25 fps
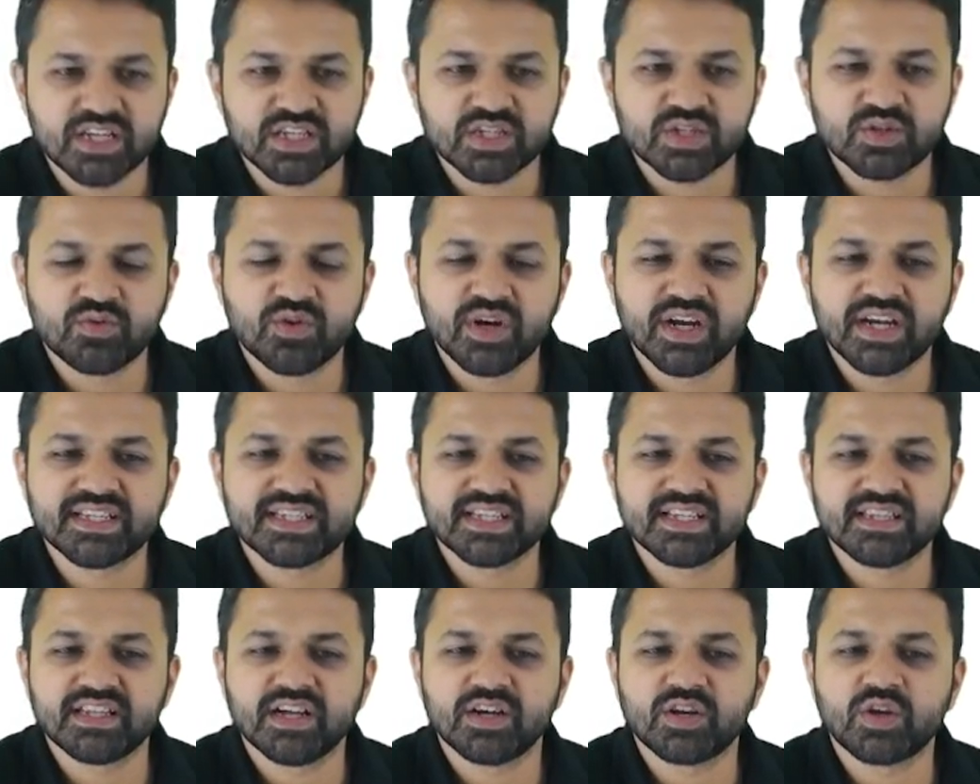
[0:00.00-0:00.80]
students
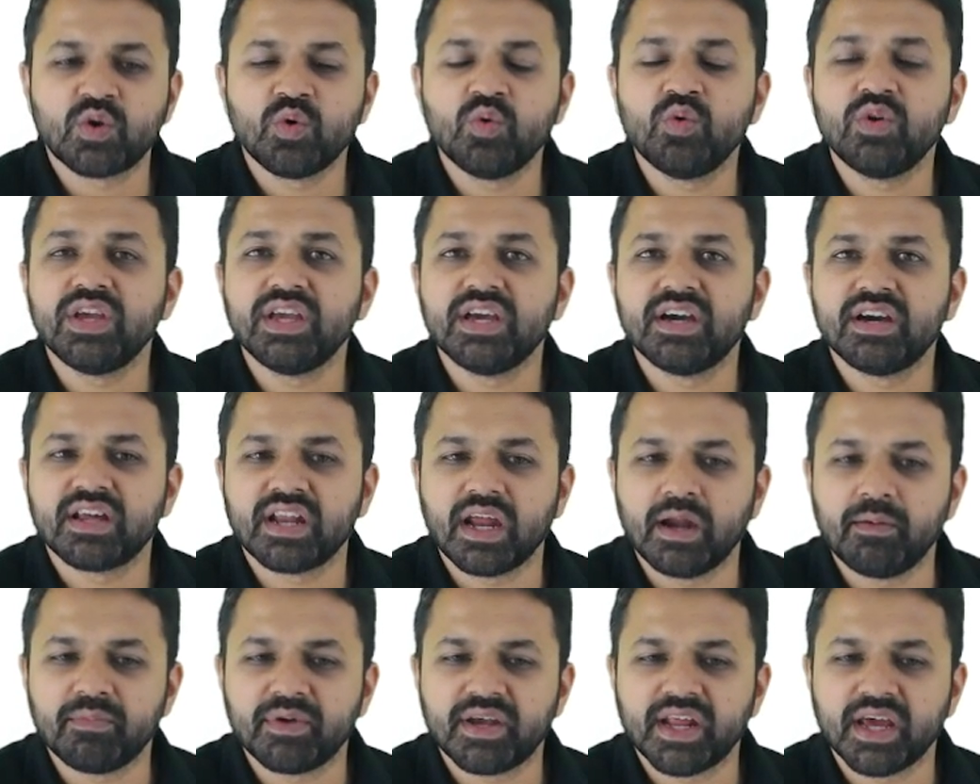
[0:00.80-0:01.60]
in the two-year
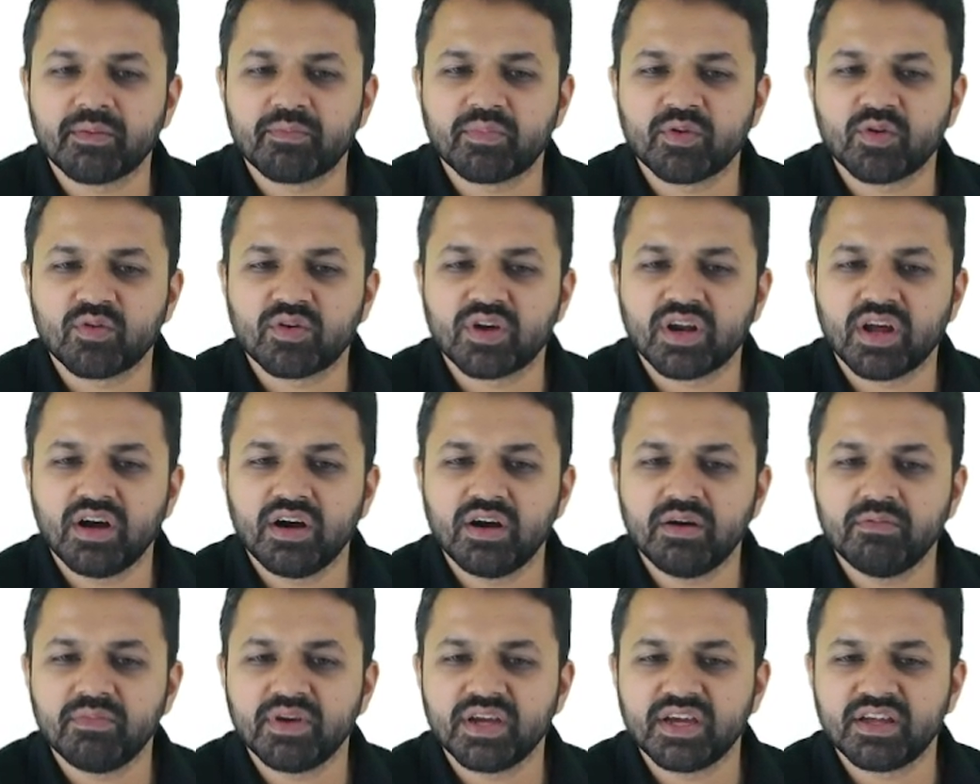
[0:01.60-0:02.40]
M Tech
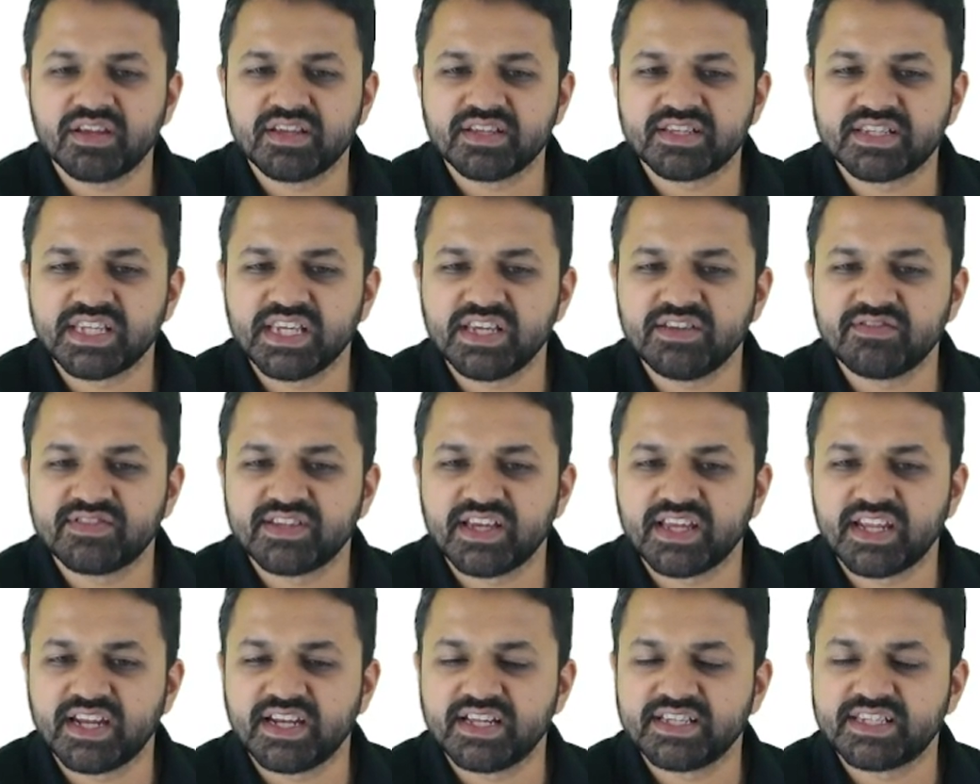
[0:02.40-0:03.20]
program receives
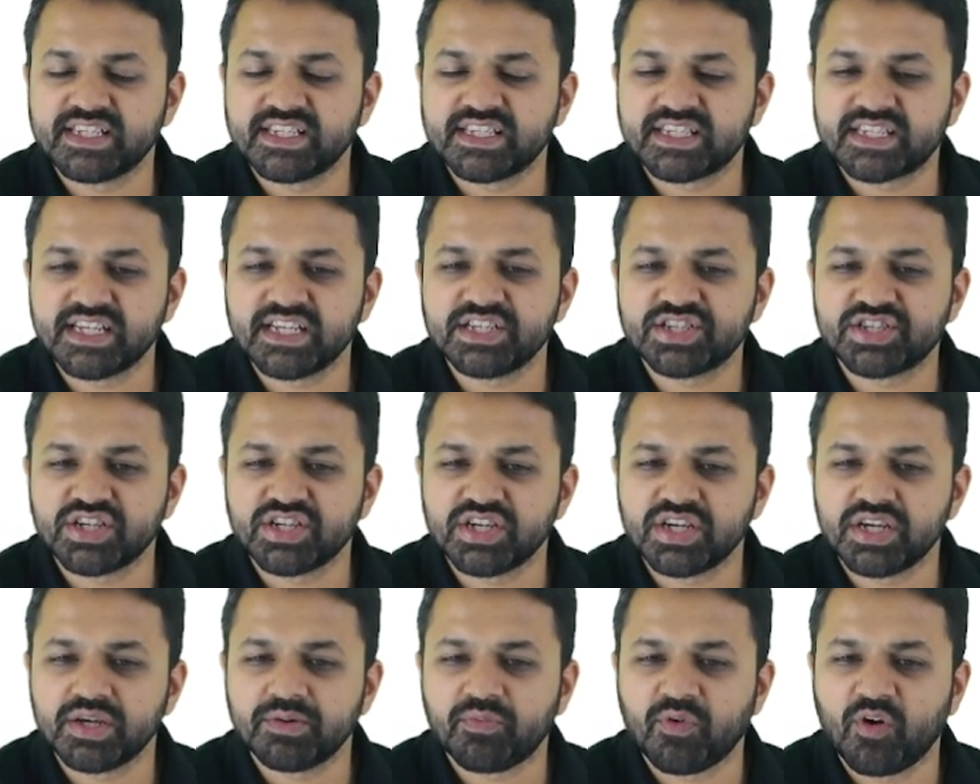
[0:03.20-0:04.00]
an
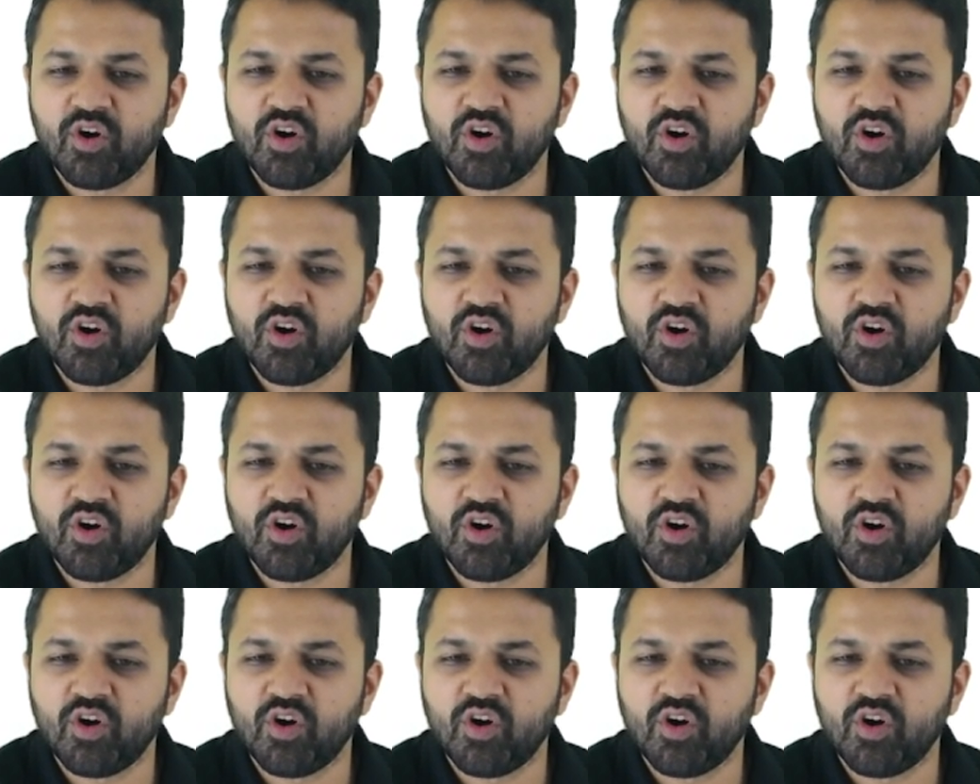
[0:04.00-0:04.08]
assistantship